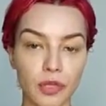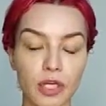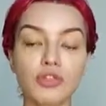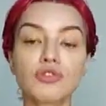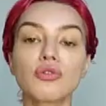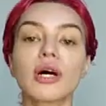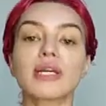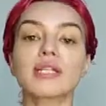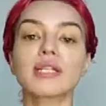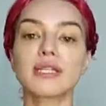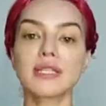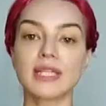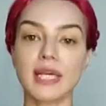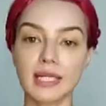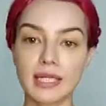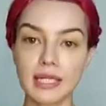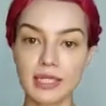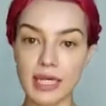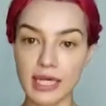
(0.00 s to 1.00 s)
to
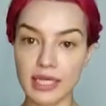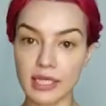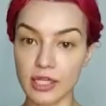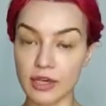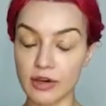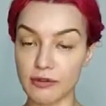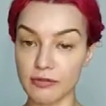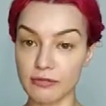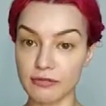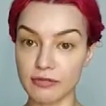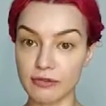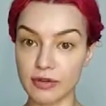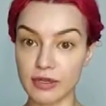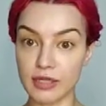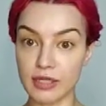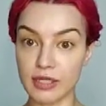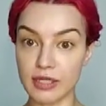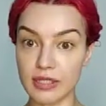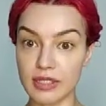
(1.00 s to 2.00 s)
understand the technique of
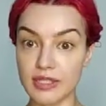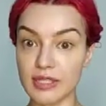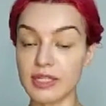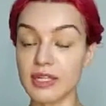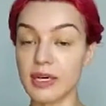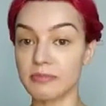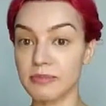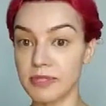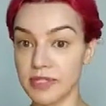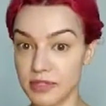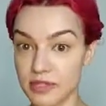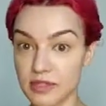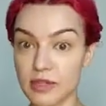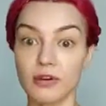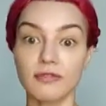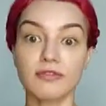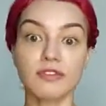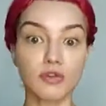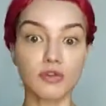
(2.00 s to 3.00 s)
sit-ups,
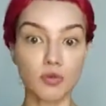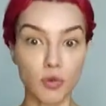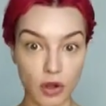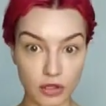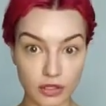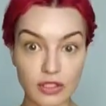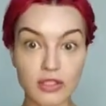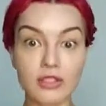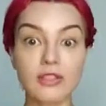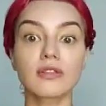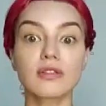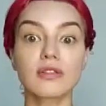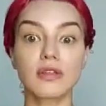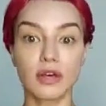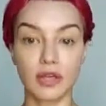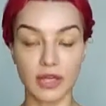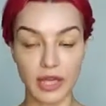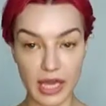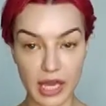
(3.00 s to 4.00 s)
squats.
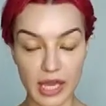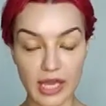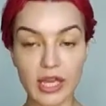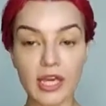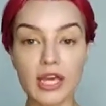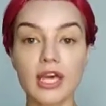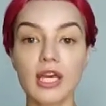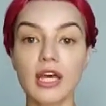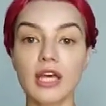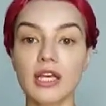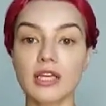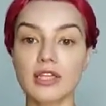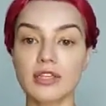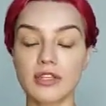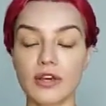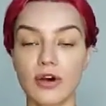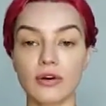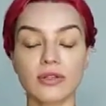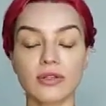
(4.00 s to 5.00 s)
Okay,
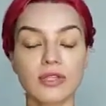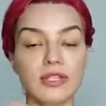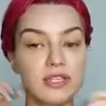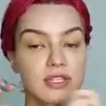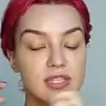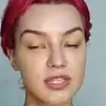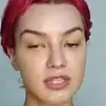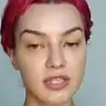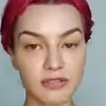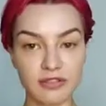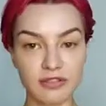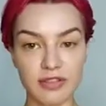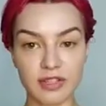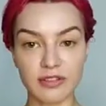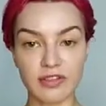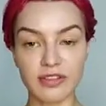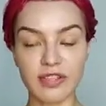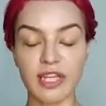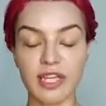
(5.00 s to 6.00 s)
so this is a
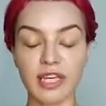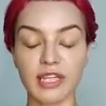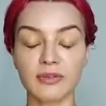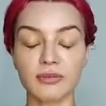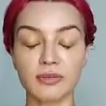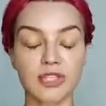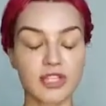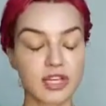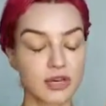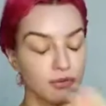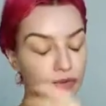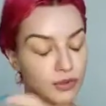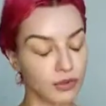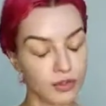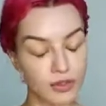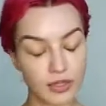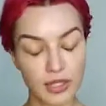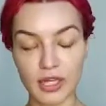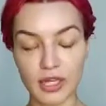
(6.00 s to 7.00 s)
different thing which I
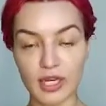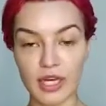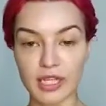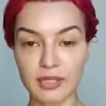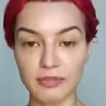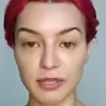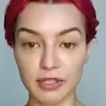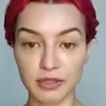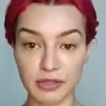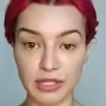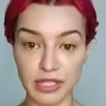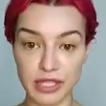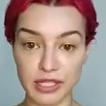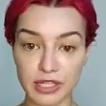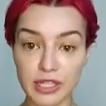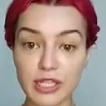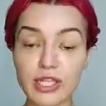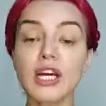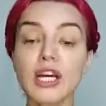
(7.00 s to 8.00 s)
will explain you
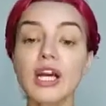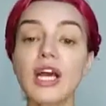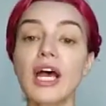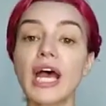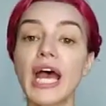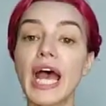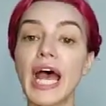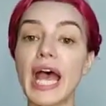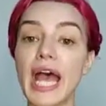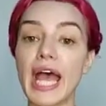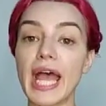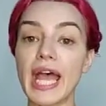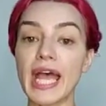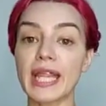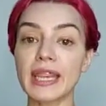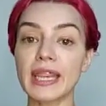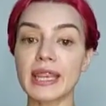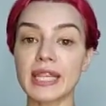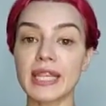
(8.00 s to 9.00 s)
later.
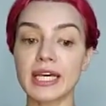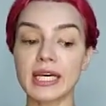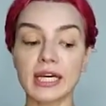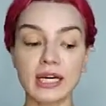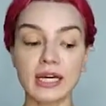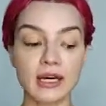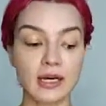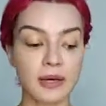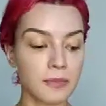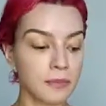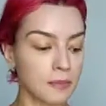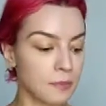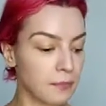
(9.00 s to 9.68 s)
And the